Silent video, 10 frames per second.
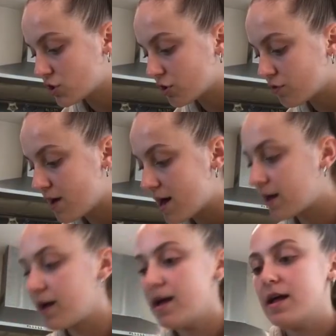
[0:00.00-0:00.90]
going to
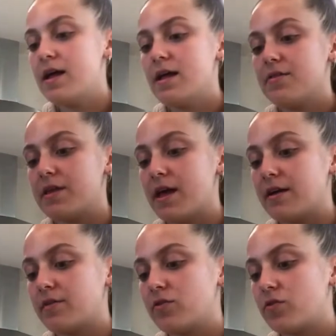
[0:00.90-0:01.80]
crack the
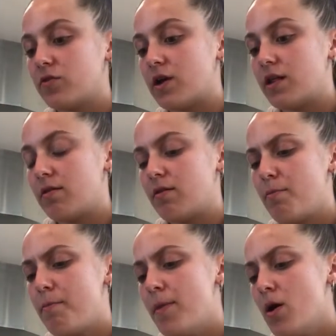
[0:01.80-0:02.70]
eggs straight into
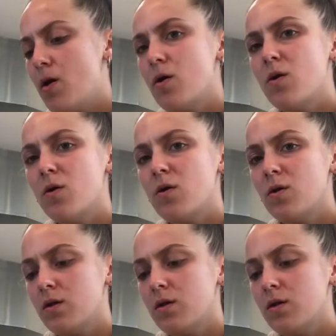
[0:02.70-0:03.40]
the bowl.